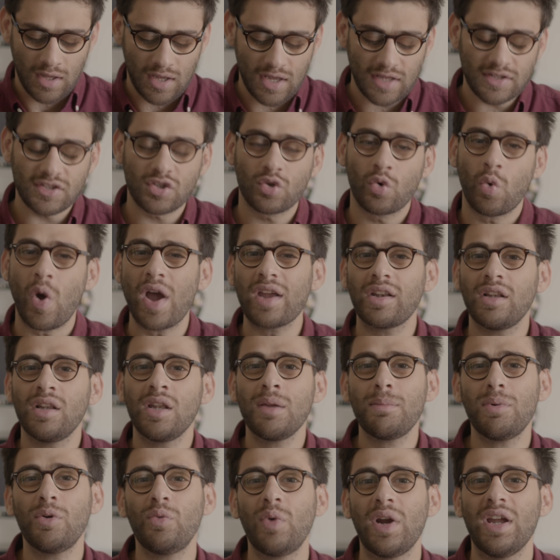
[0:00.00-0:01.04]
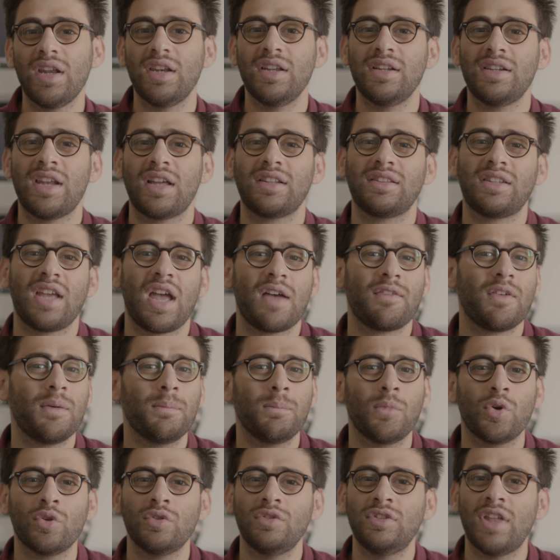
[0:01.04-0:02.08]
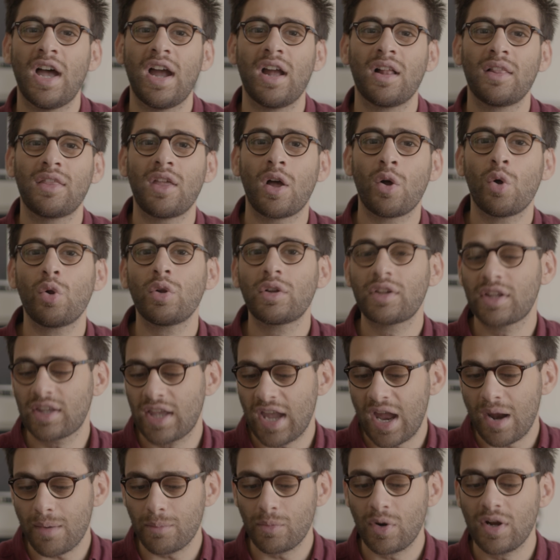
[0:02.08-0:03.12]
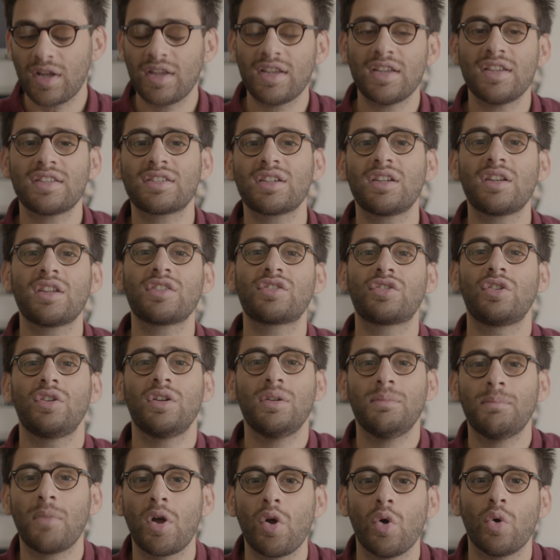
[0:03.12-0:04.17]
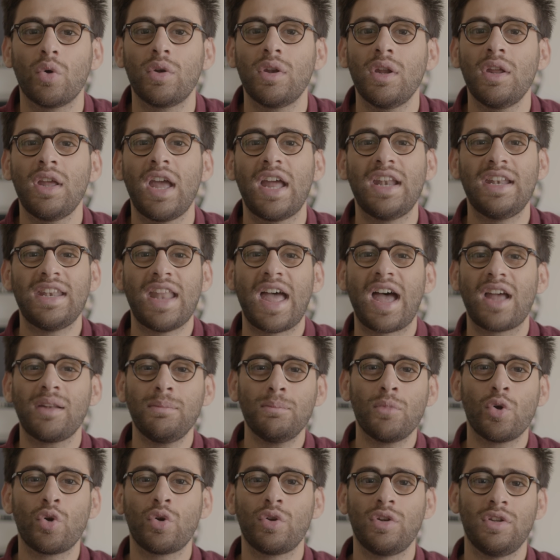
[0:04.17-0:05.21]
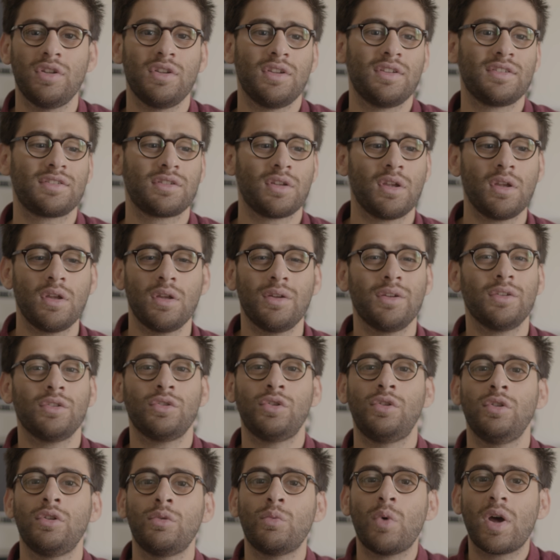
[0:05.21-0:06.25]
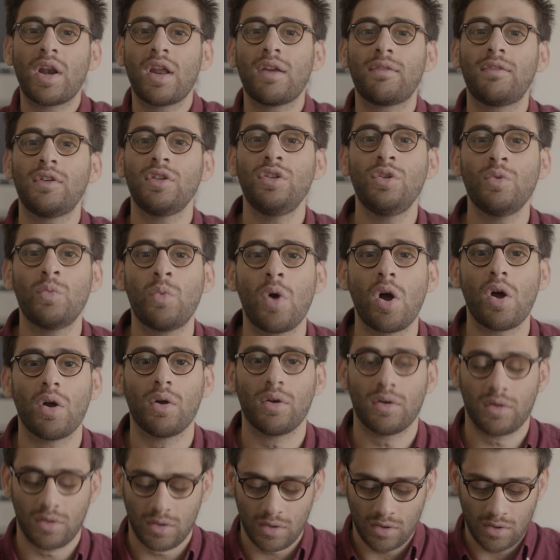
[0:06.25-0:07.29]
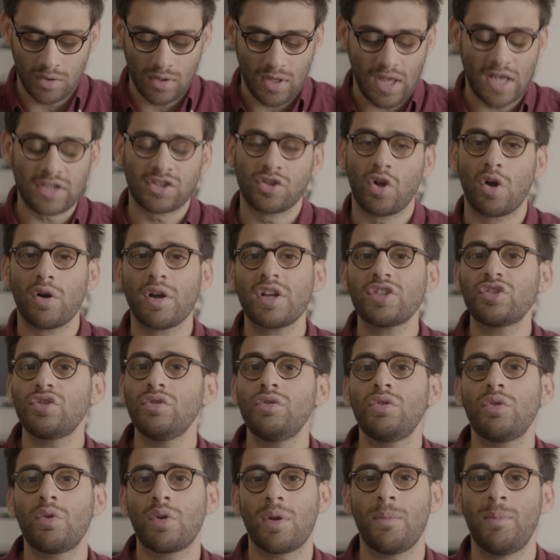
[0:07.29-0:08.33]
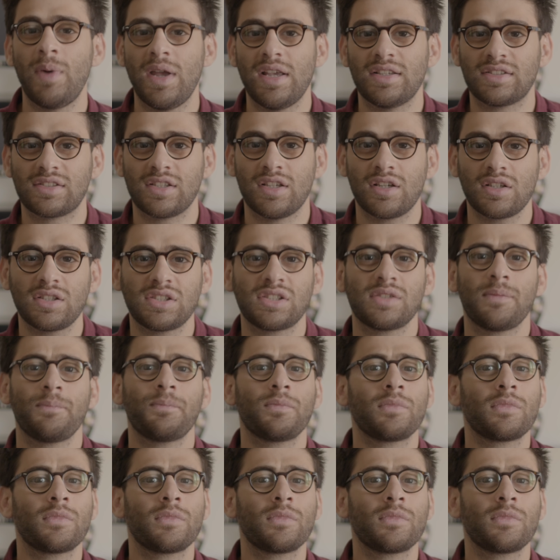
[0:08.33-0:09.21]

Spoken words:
It's quite liberating not to have a mode dial. The whole camera is in a certain mode, and NAD mode is do whatever you want. As long as you know the basics,